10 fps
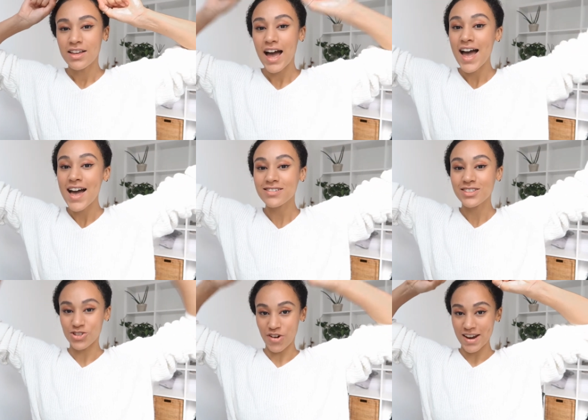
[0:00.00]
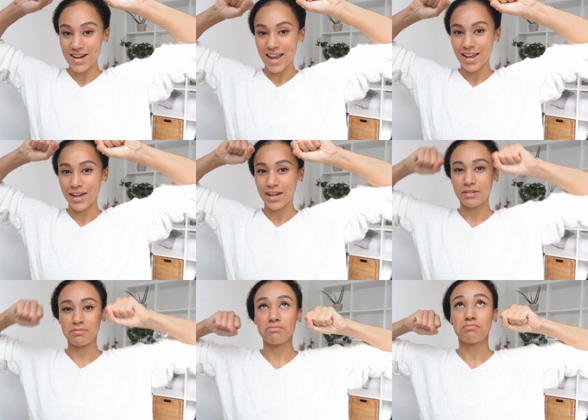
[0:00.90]
hair
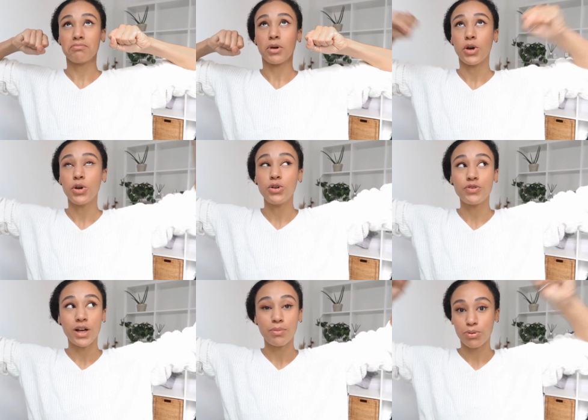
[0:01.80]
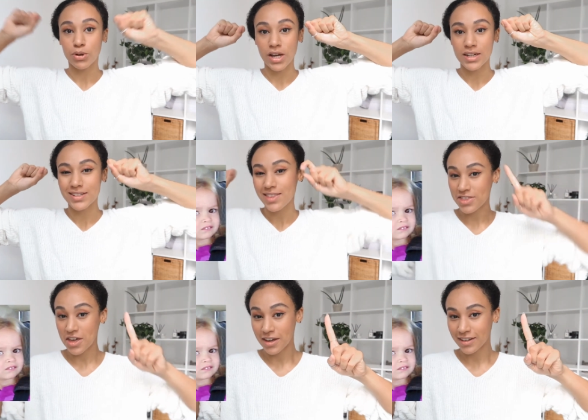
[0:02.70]
straightening Hoover product
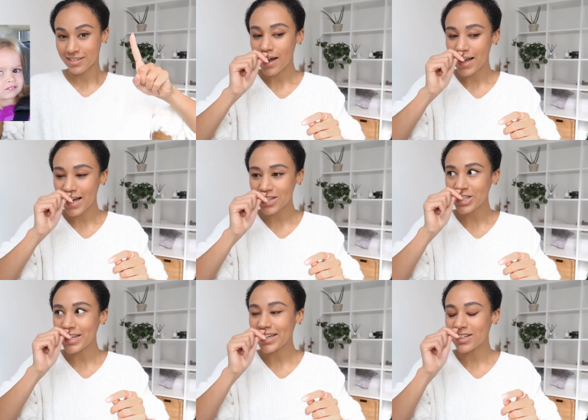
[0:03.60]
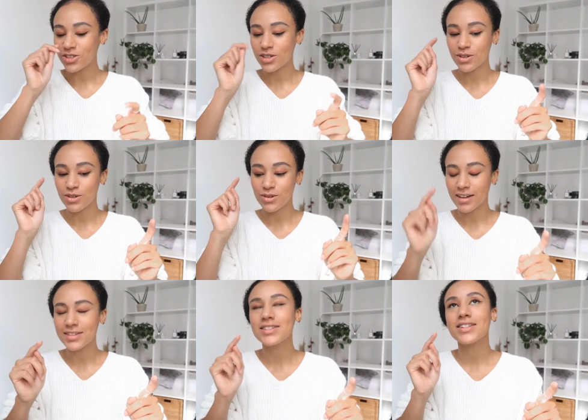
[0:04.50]
thing. I actually need to
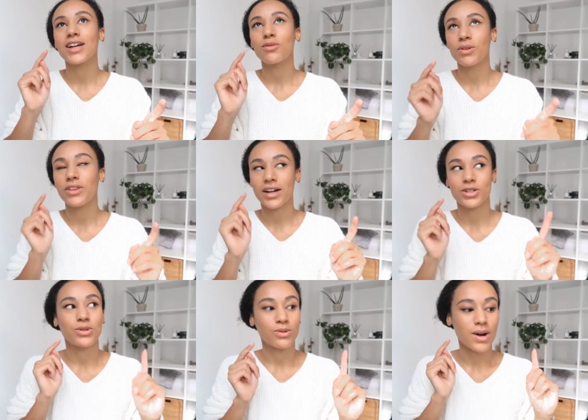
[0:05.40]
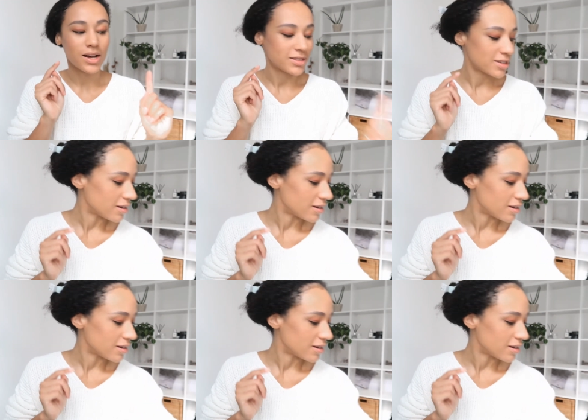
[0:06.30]
understand what the actual words